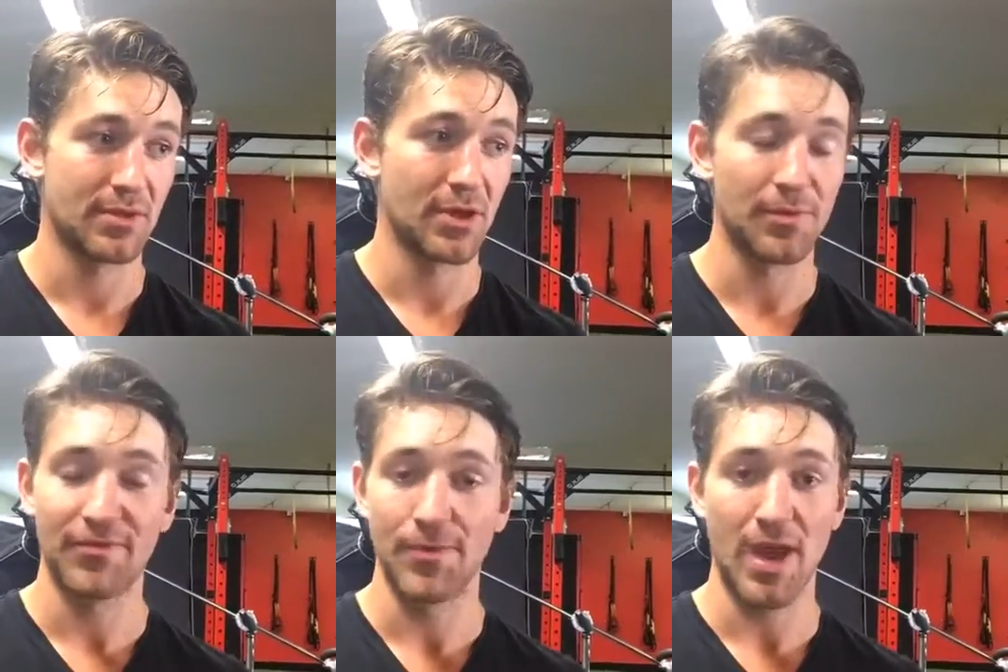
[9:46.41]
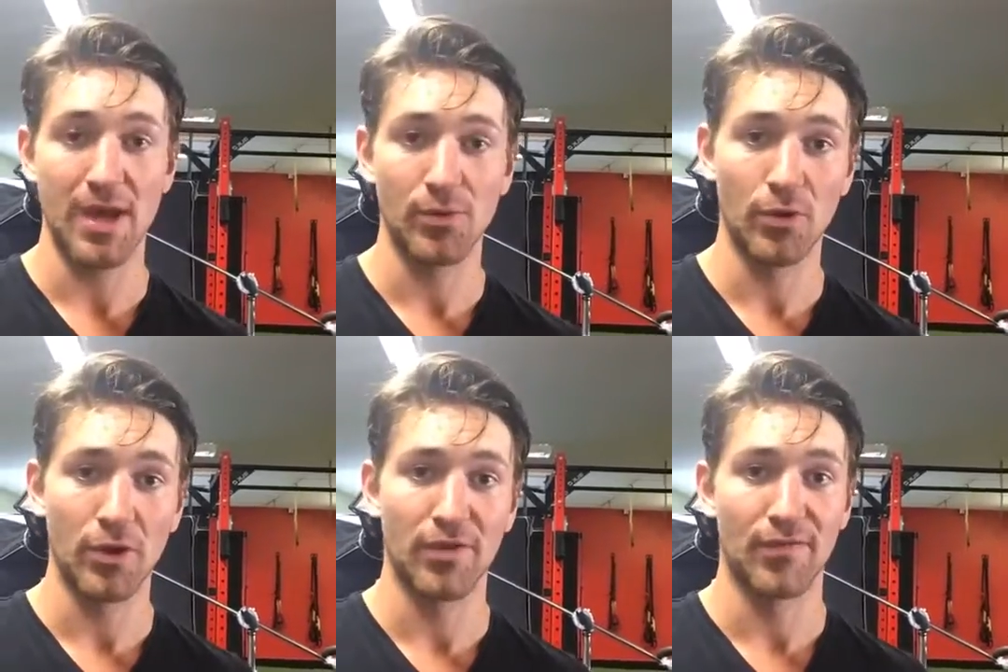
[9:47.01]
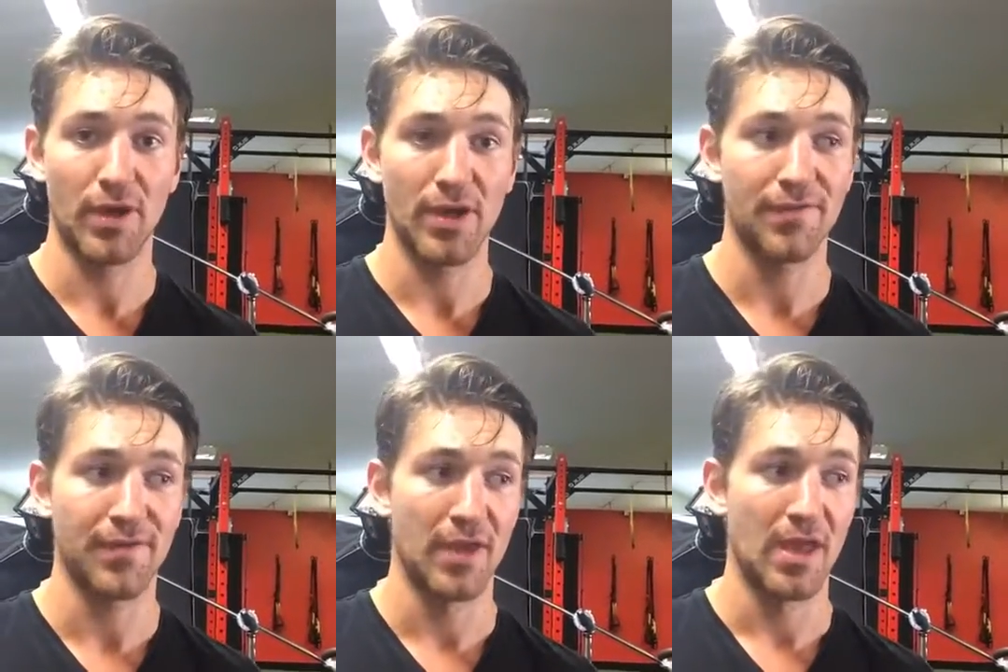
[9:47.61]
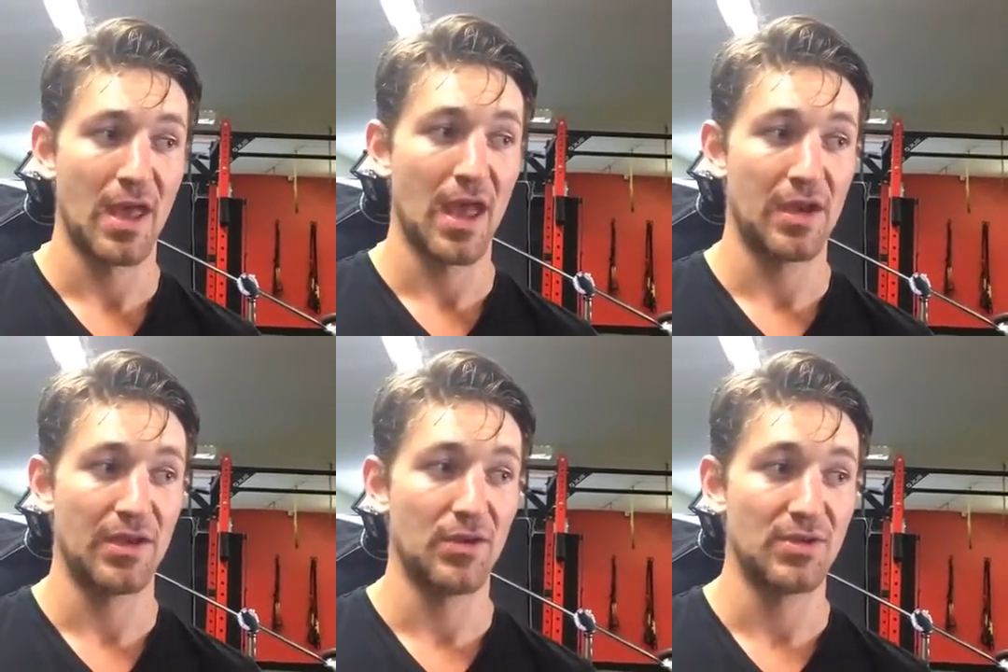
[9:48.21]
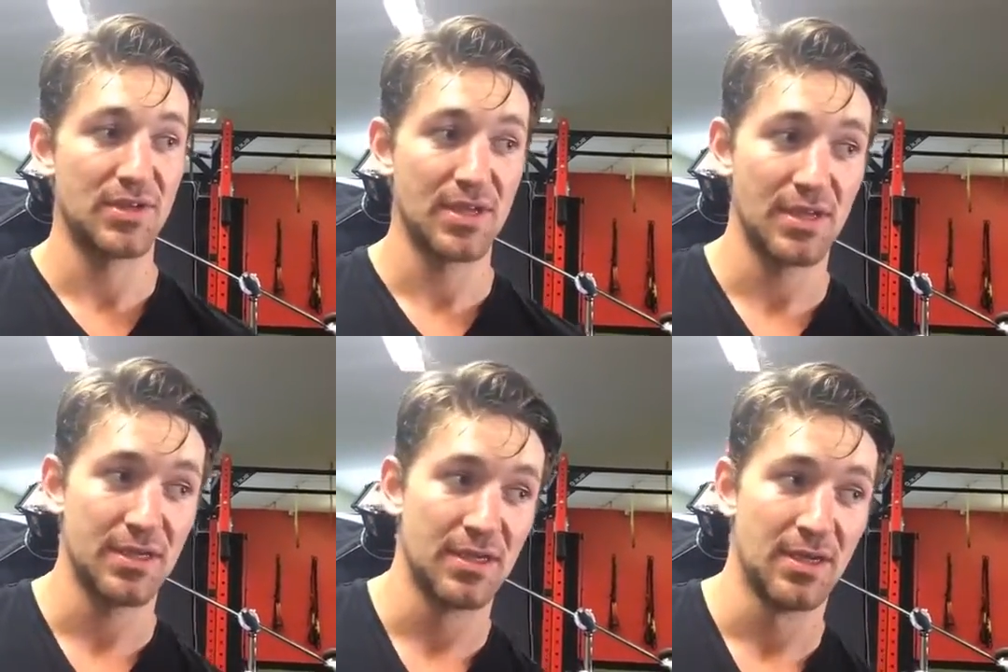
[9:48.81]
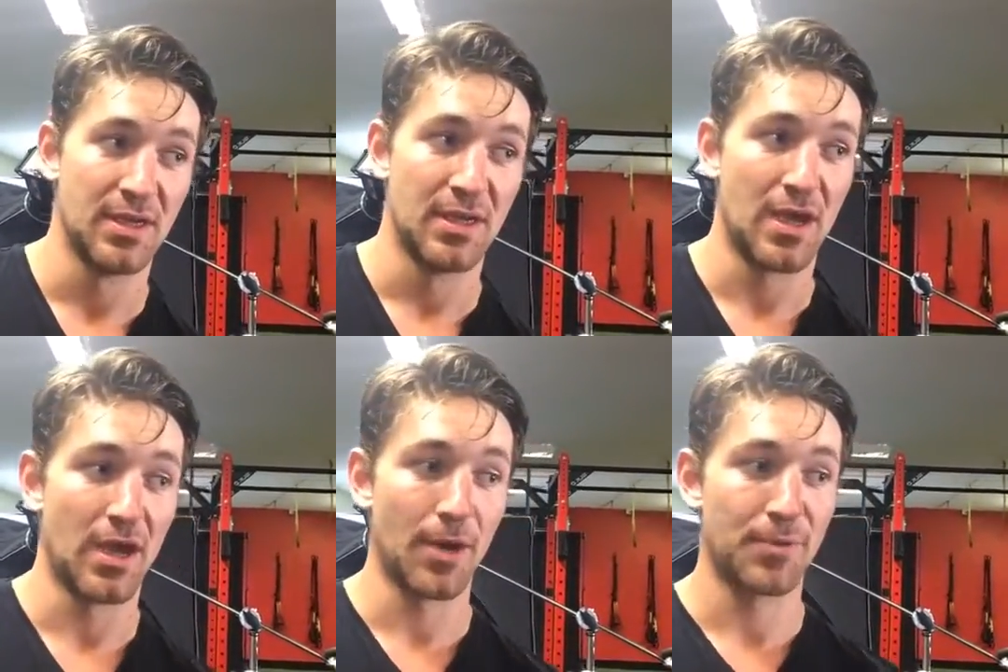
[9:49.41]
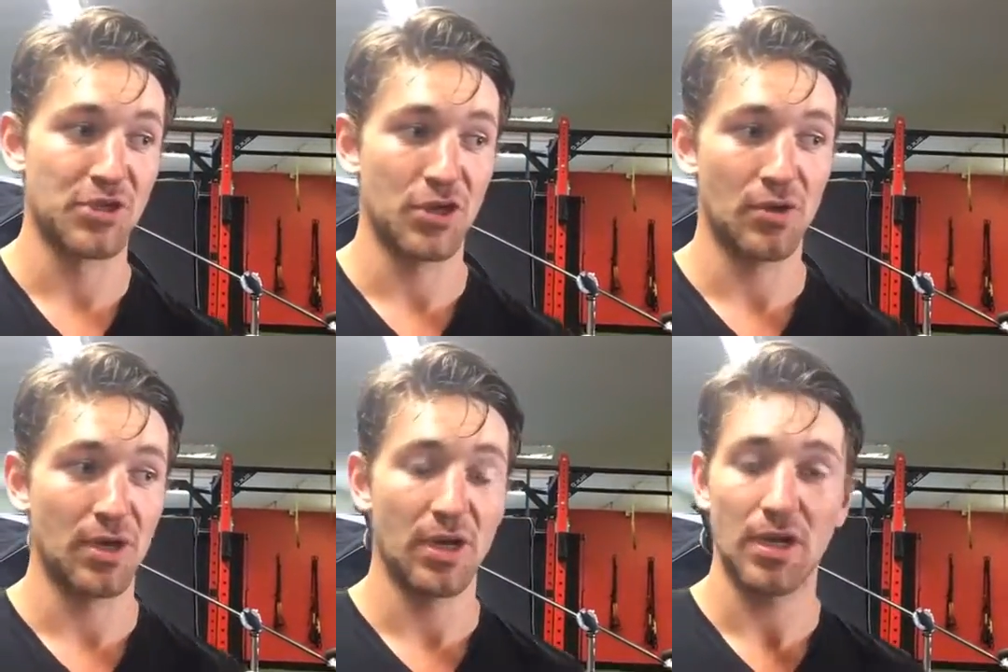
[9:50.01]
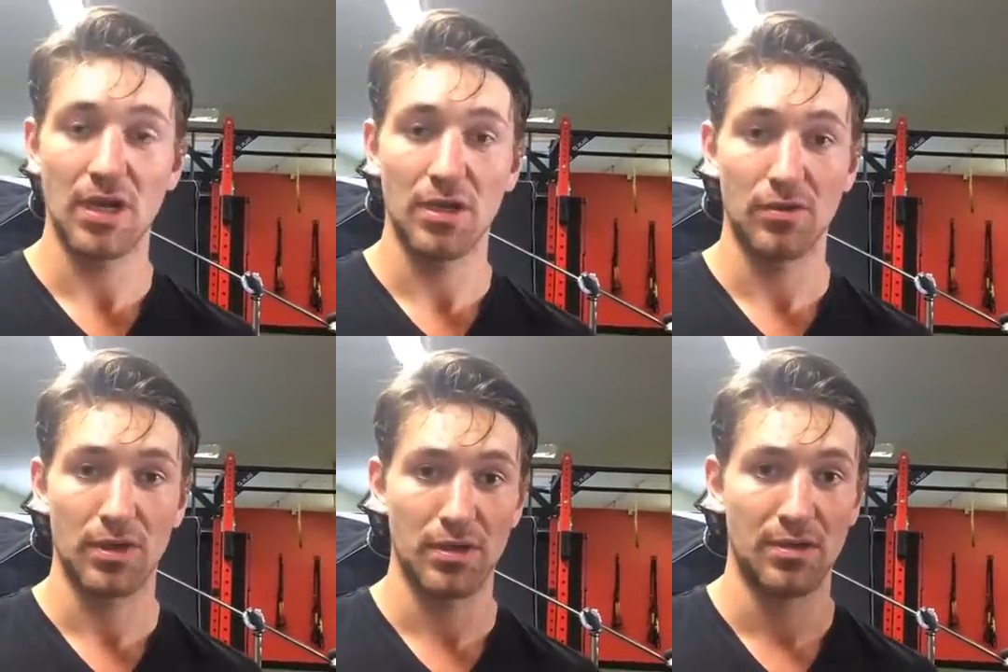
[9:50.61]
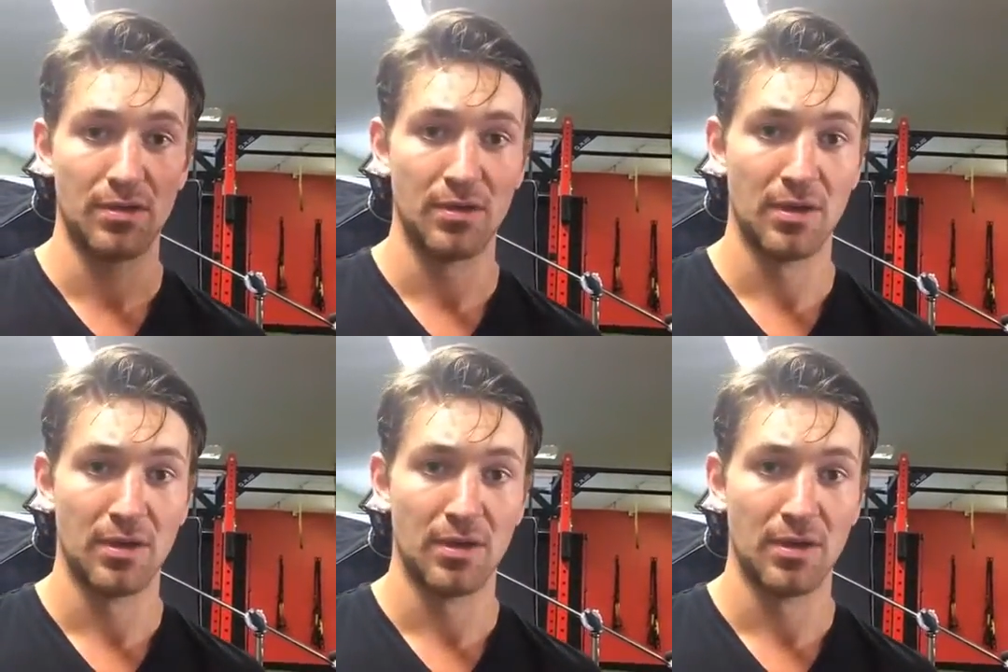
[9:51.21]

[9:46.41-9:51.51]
coming from any walk of life, and you see an opportunity that you can